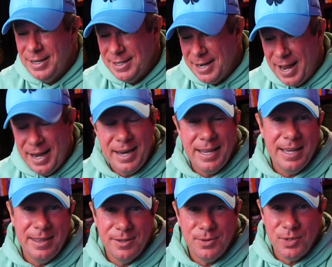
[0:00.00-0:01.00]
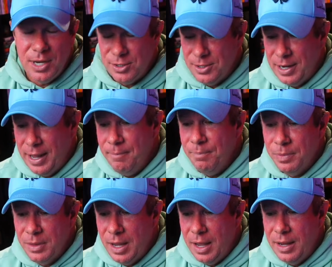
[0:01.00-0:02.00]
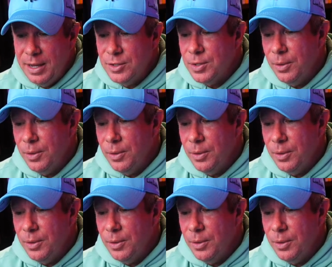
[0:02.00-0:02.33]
tonight. Again, this was yesterday. He